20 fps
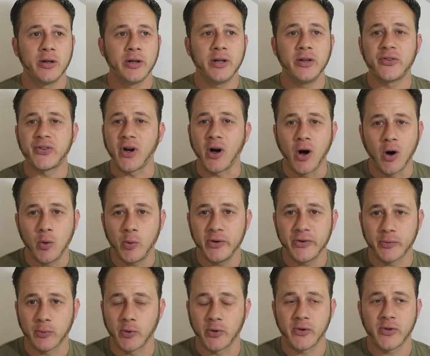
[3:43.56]
is
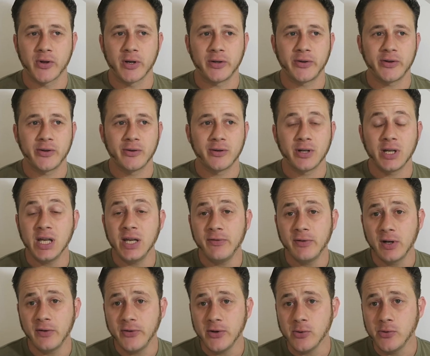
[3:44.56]
always worth it,
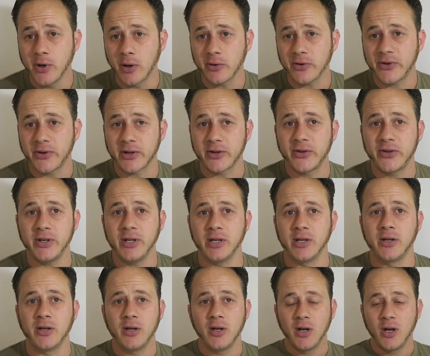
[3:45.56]
even if you don't
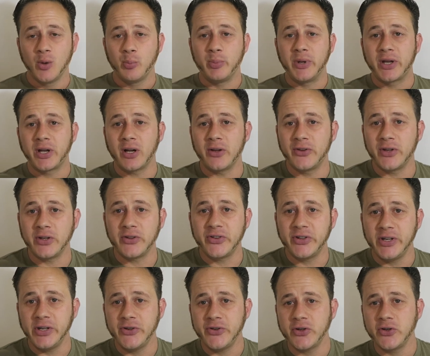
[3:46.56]
succeed, because it
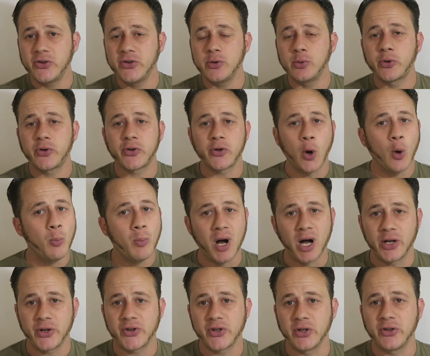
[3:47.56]
teaches you so
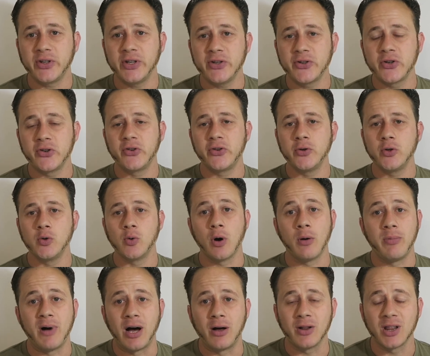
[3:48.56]
much. It teaches you
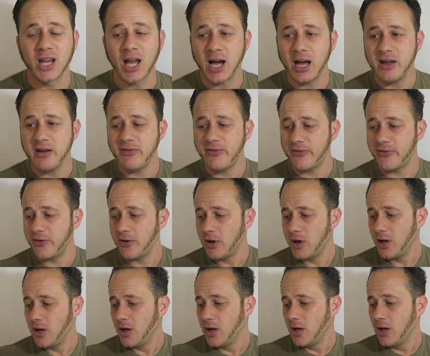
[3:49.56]
about life.
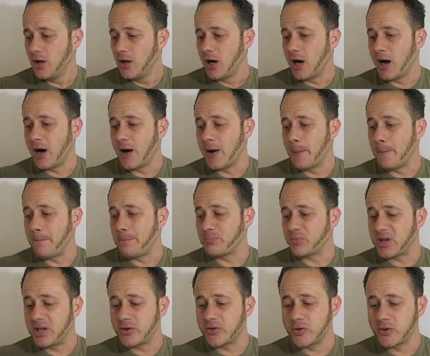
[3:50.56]

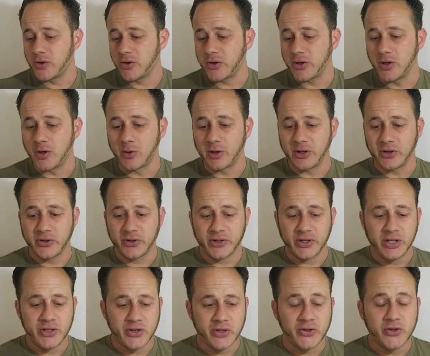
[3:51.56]
It
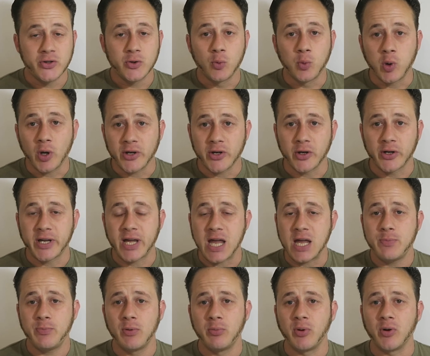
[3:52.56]
teaches you what you're
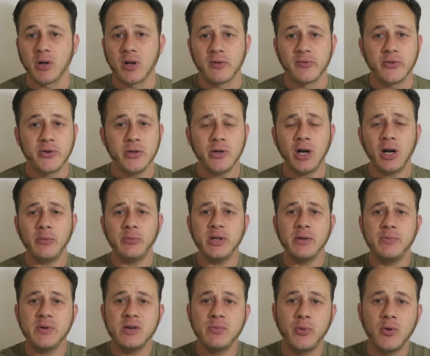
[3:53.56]
capable of. You know how
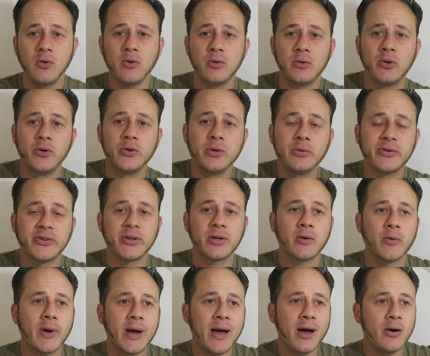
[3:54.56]
many people you sit
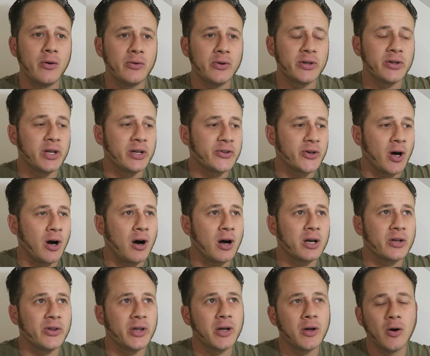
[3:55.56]
around and they
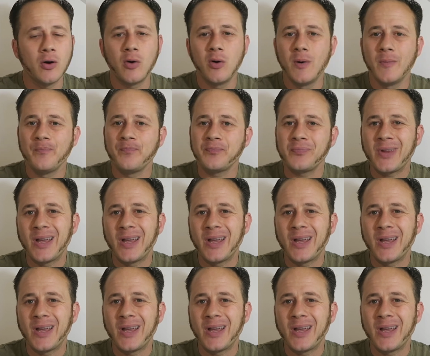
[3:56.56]
talk and they go,